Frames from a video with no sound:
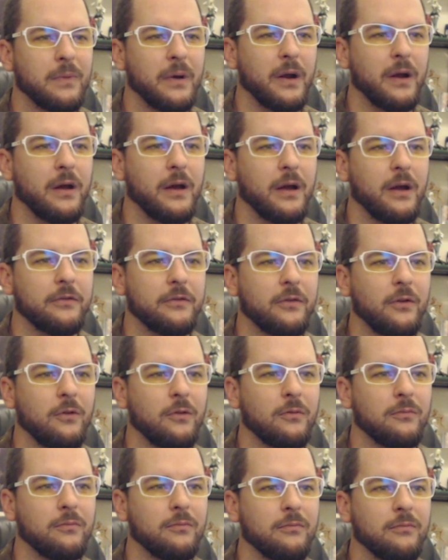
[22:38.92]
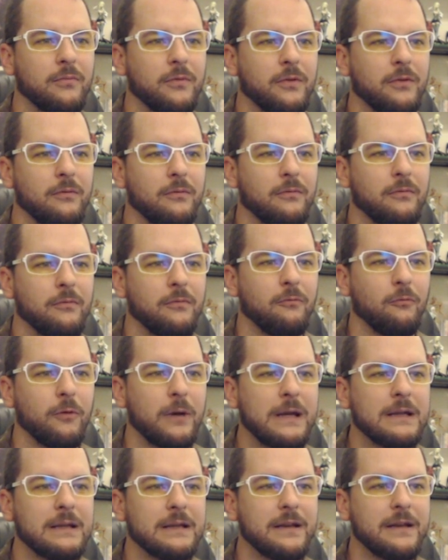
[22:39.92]
But I also
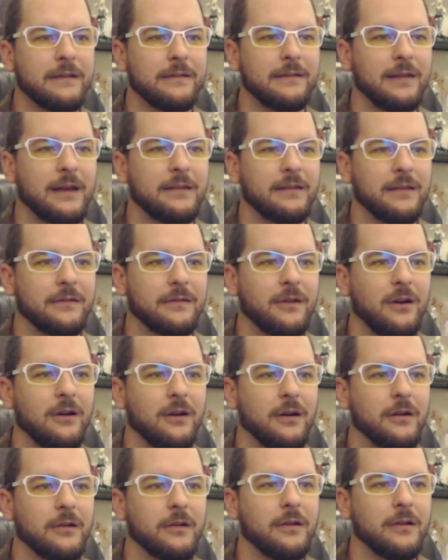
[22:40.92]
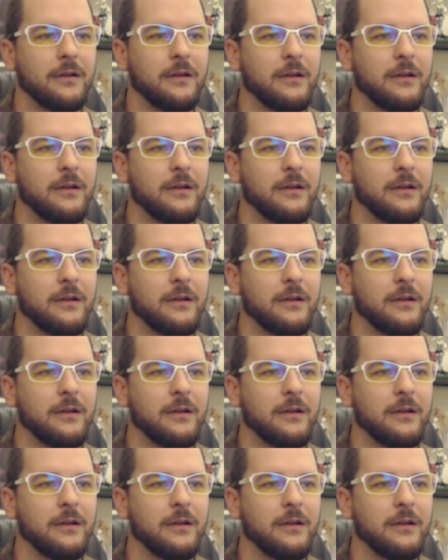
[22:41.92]
really dislike this card.